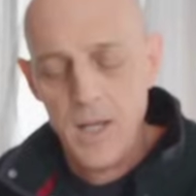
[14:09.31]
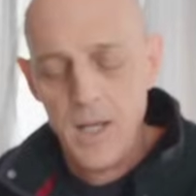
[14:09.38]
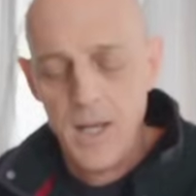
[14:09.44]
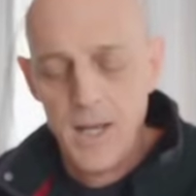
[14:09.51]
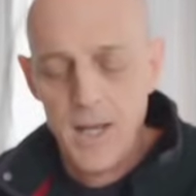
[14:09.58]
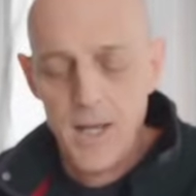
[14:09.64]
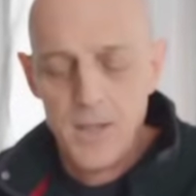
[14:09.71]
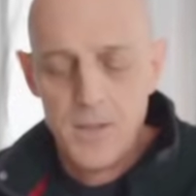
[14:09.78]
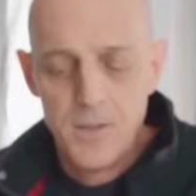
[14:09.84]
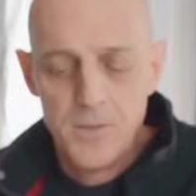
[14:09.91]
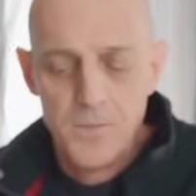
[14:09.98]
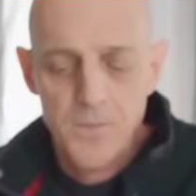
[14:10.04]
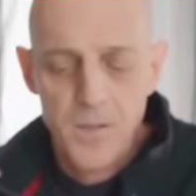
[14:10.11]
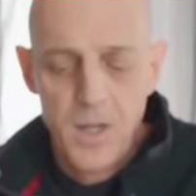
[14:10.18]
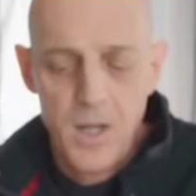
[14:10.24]
And
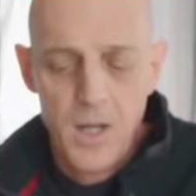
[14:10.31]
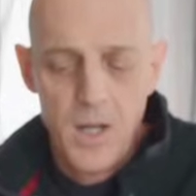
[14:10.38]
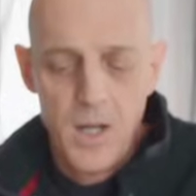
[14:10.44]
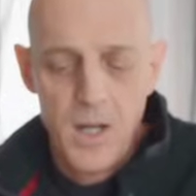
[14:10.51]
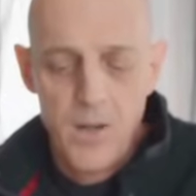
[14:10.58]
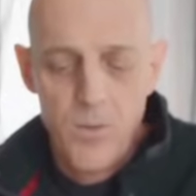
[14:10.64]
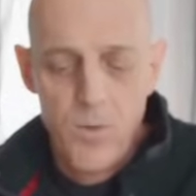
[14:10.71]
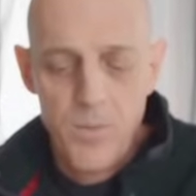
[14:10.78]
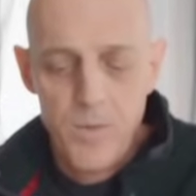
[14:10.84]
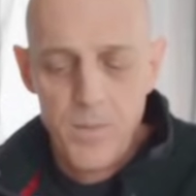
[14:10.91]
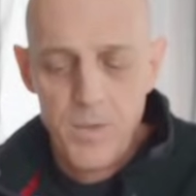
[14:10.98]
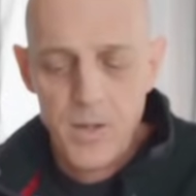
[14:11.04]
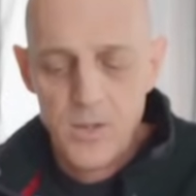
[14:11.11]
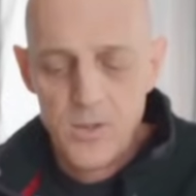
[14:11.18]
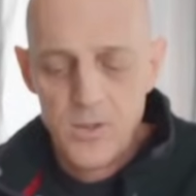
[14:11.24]
I want my
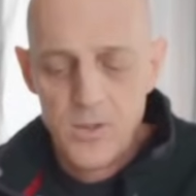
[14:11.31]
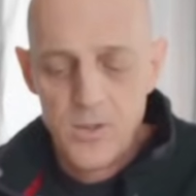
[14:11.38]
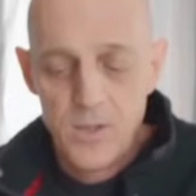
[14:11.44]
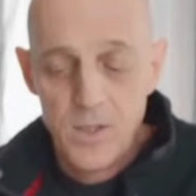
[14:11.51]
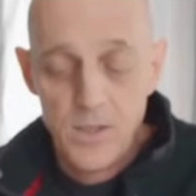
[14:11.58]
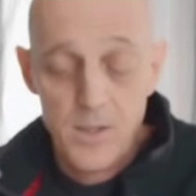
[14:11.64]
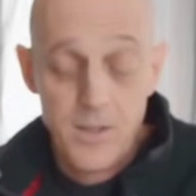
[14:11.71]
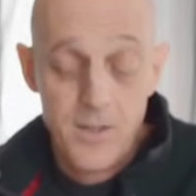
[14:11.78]
patients and,